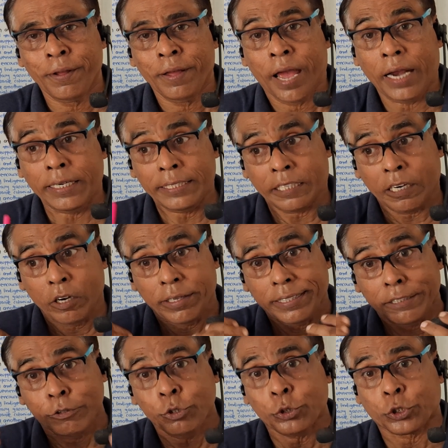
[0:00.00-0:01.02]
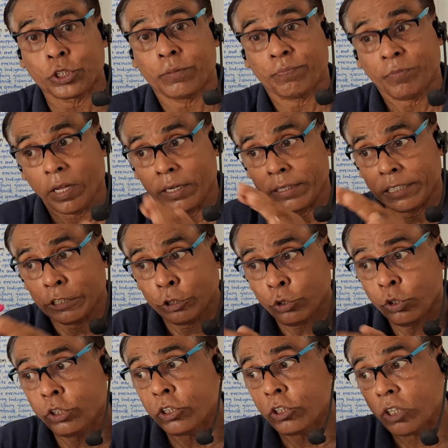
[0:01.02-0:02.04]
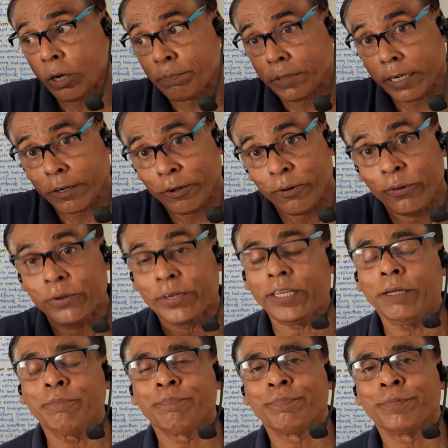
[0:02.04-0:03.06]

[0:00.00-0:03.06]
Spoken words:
and it will use the resource of the colony,